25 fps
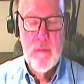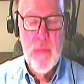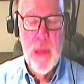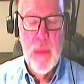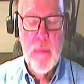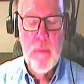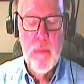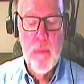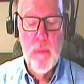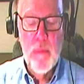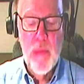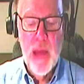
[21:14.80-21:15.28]

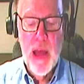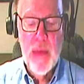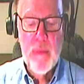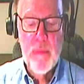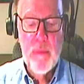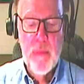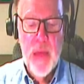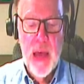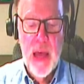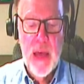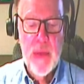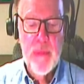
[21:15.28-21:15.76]

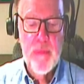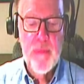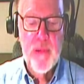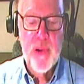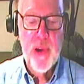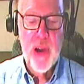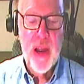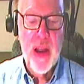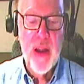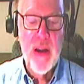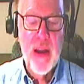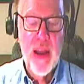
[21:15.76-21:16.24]
My
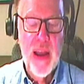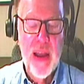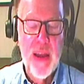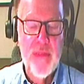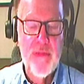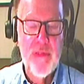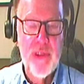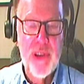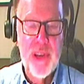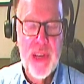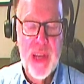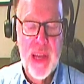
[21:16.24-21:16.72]
prayer
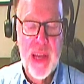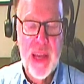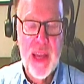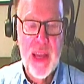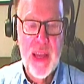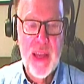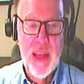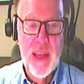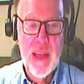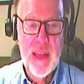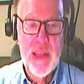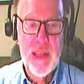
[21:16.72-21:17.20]
every
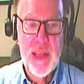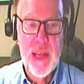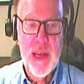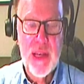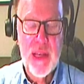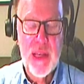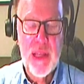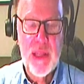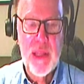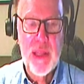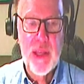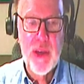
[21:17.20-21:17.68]
day is that
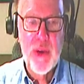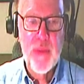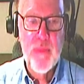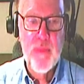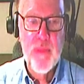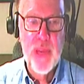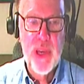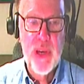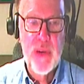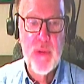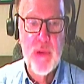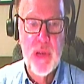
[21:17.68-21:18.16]

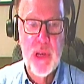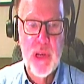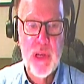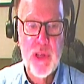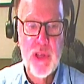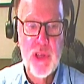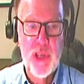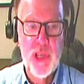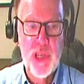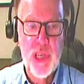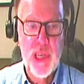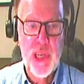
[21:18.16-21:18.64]
Ethiopia will
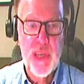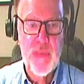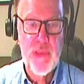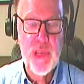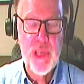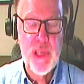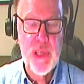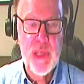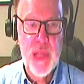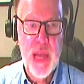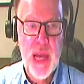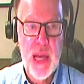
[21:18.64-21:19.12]
achieve
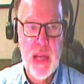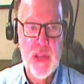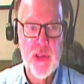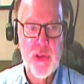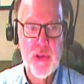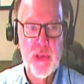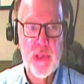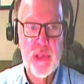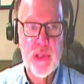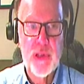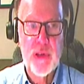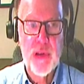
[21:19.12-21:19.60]
its
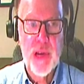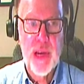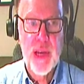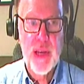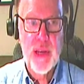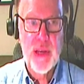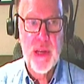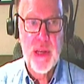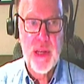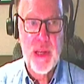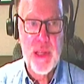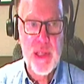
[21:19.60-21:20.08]
natural
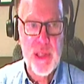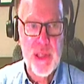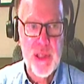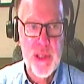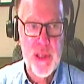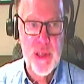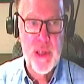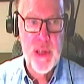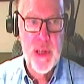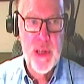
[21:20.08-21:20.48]
greatness,